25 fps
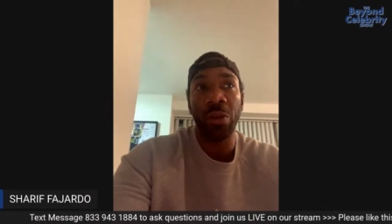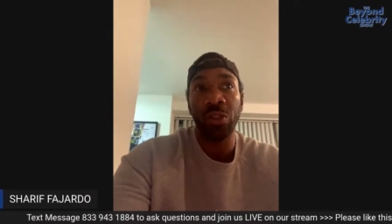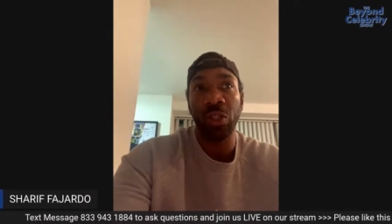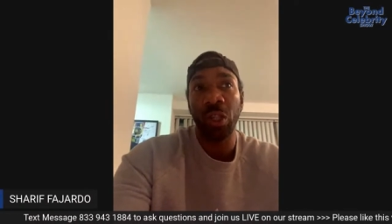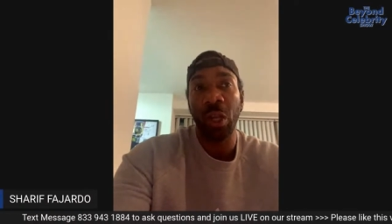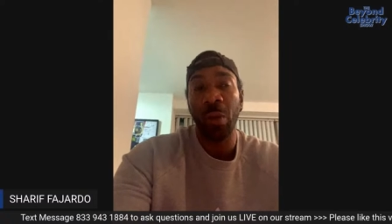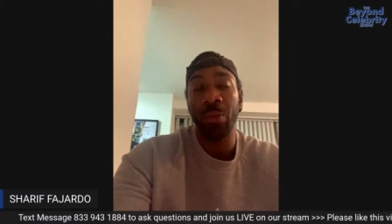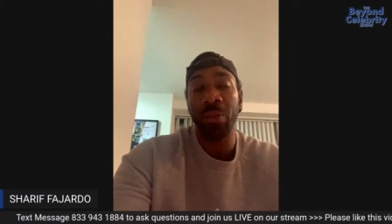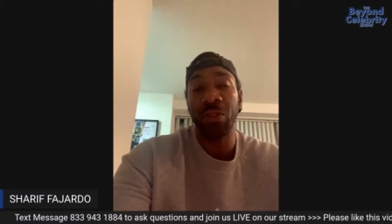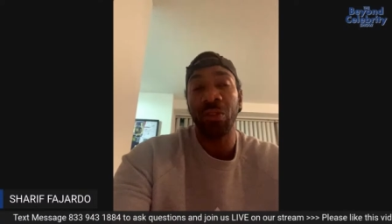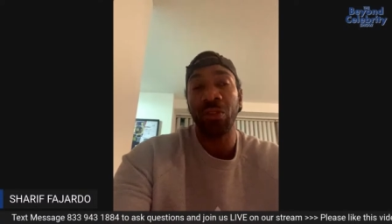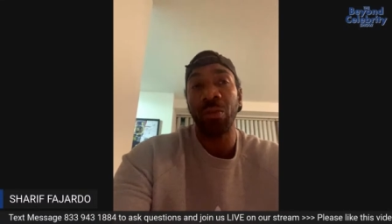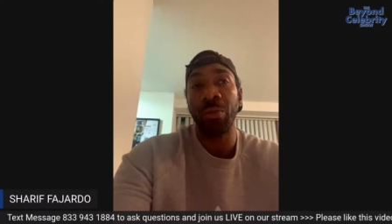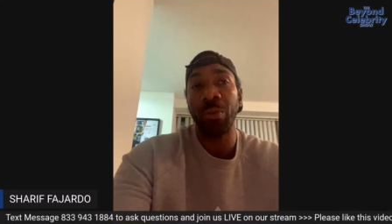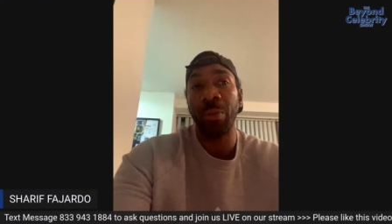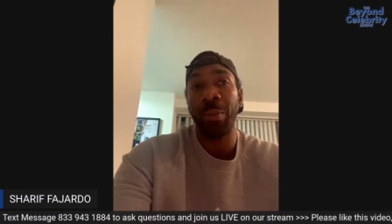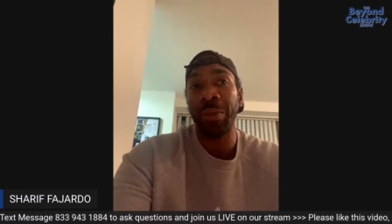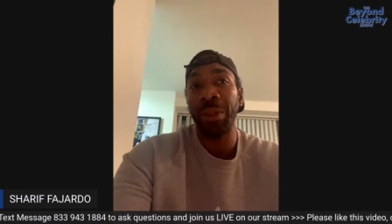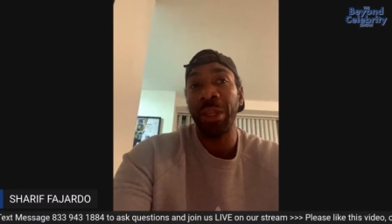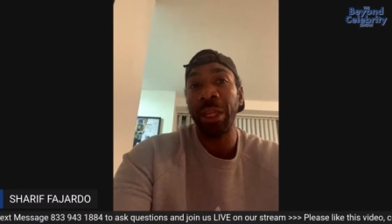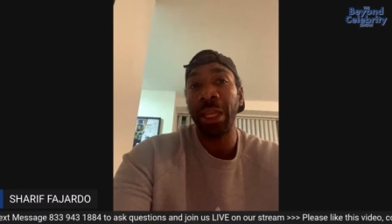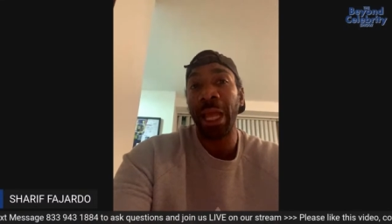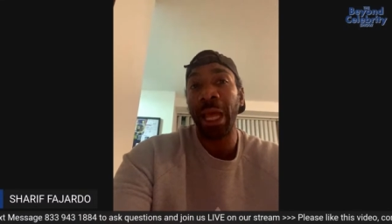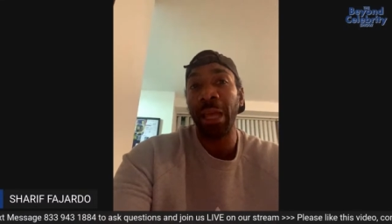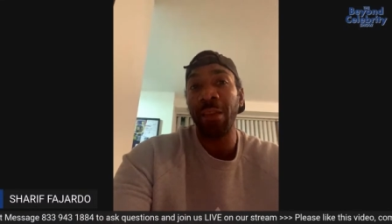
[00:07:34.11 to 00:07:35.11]
in terms of
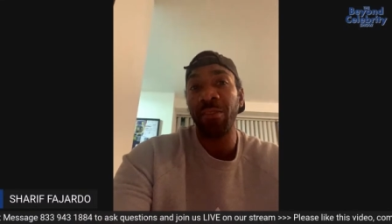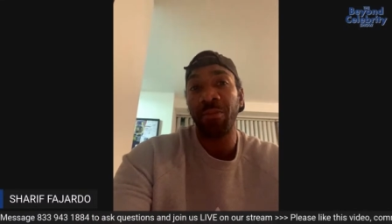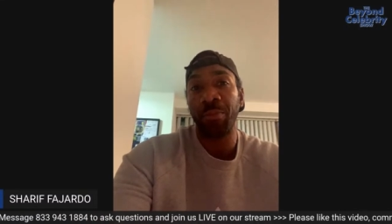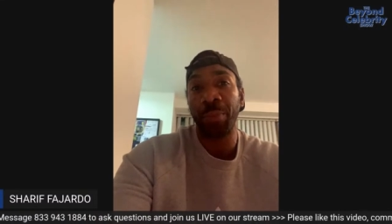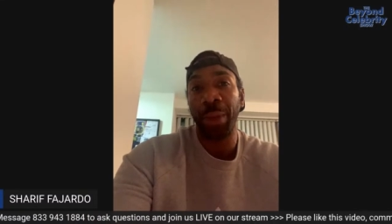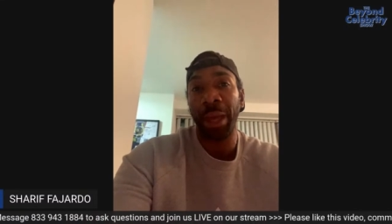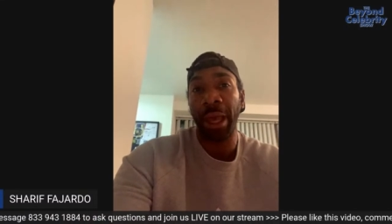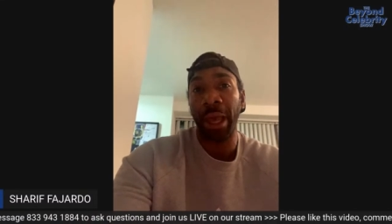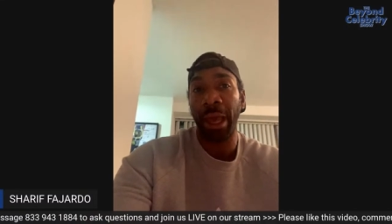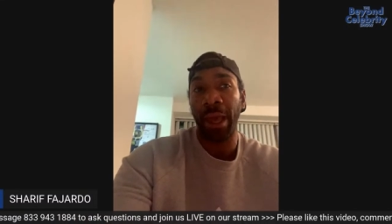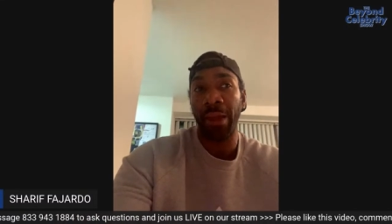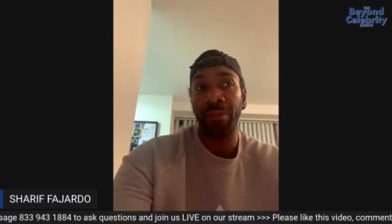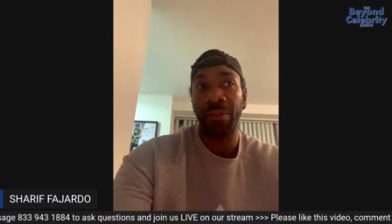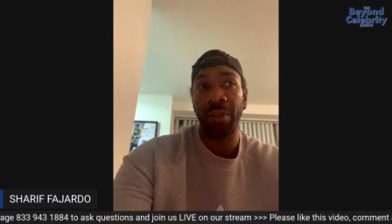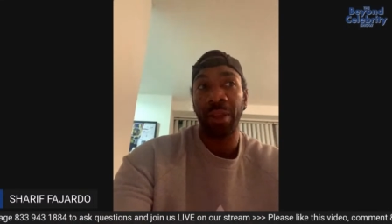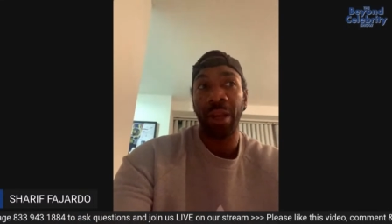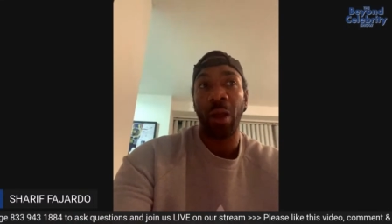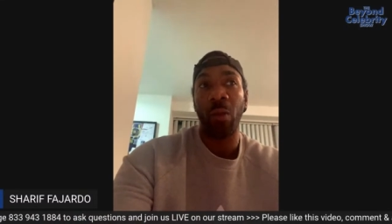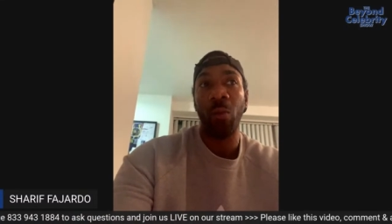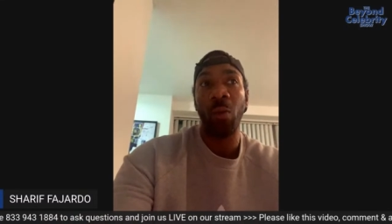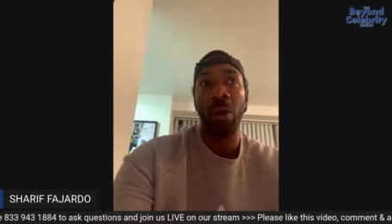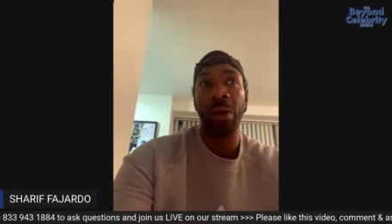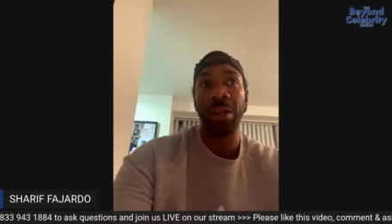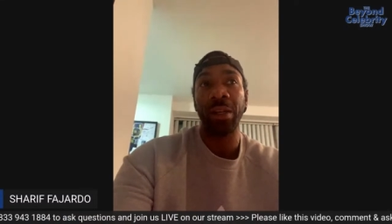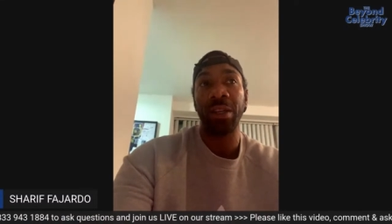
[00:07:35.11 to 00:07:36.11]
the life path that I
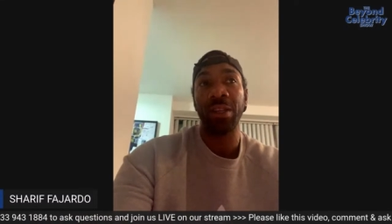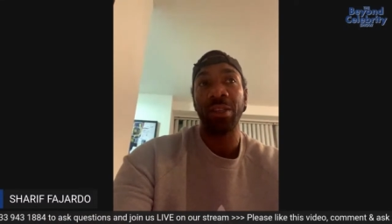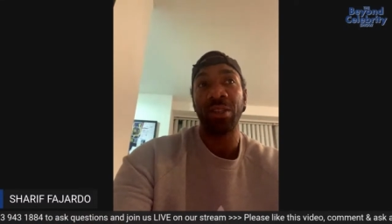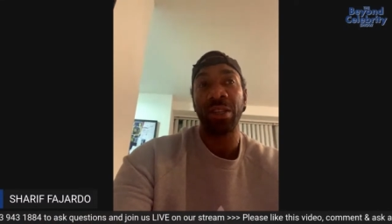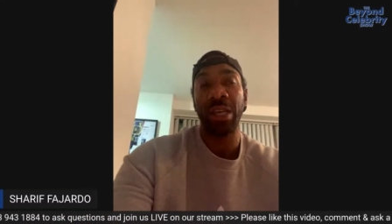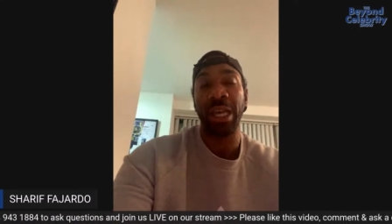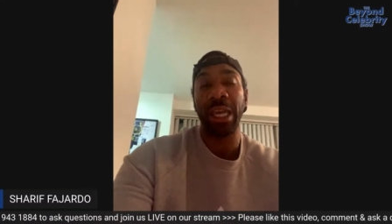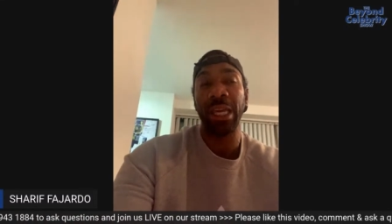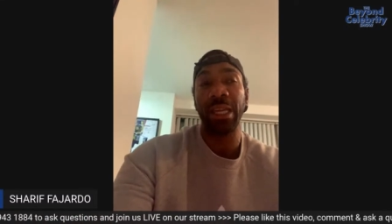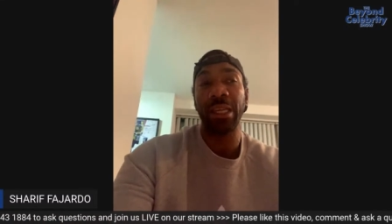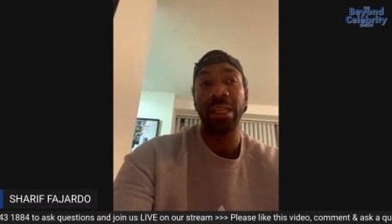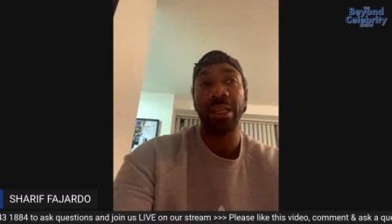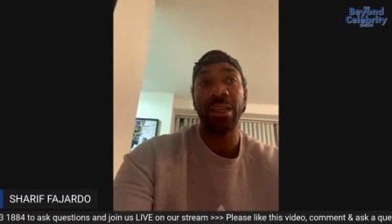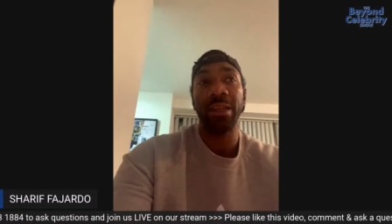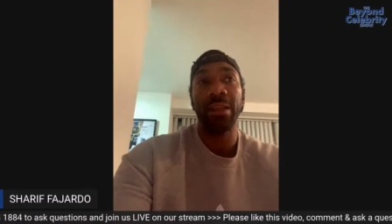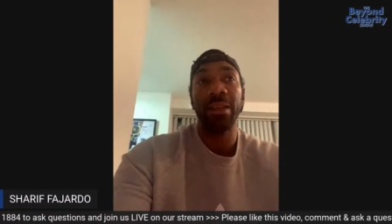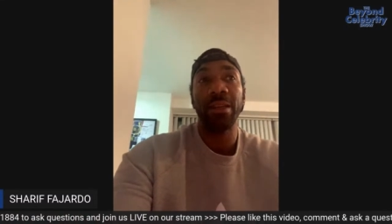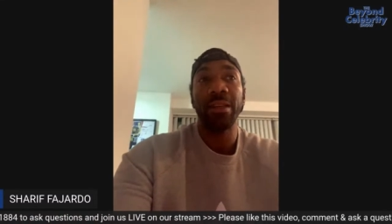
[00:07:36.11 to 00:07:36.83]
wanted to take